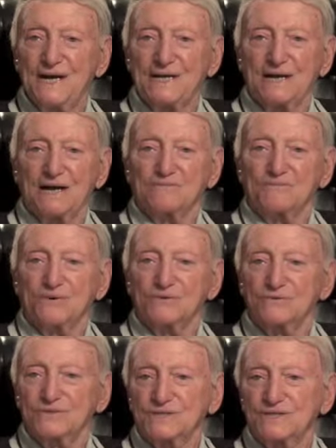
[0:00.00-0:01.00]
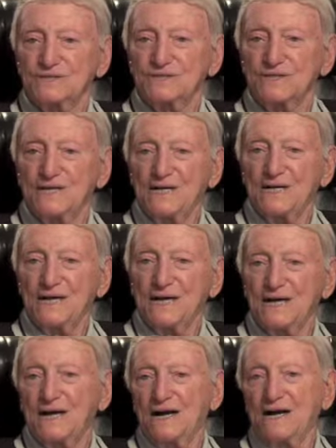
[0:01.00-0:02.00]
and our boots
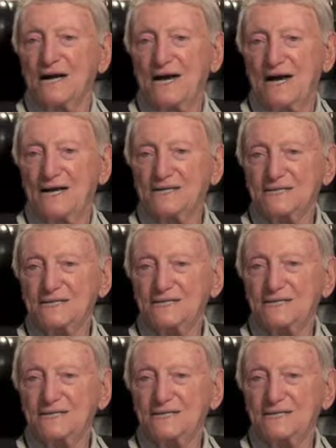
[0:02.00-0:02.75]
and our hat,